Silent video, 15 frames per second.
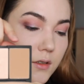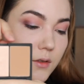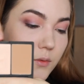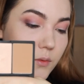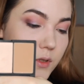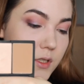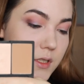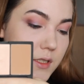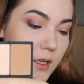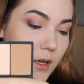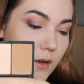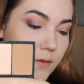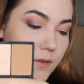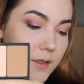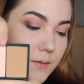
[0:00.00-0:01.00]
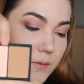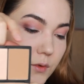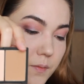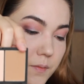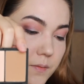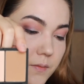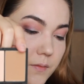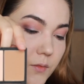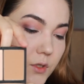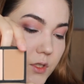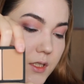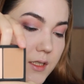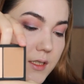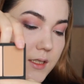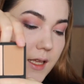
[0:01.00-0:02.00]
which is obvious, which
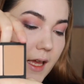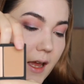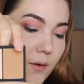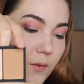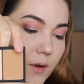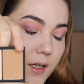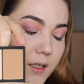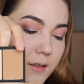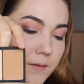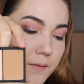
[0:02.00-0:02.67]
is that one.